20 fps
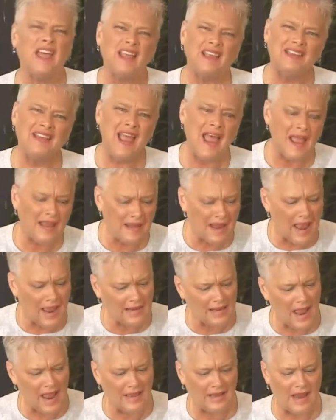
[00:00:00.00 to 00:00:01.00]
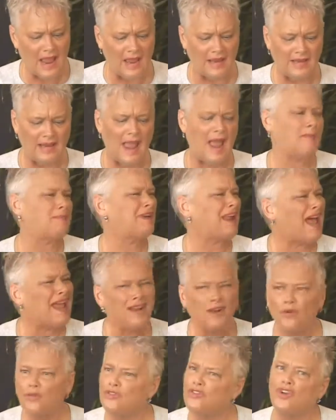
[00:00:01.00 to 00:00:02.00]
Yeah, but I
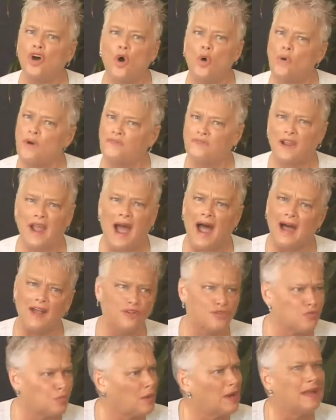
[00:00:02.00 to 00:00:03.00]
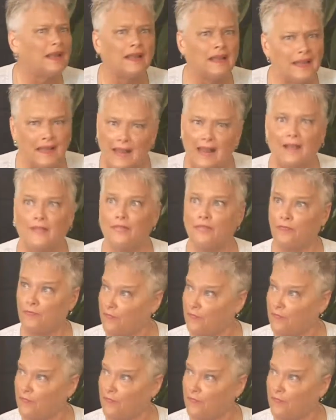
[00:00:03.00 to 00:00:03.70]
don't know if God's really in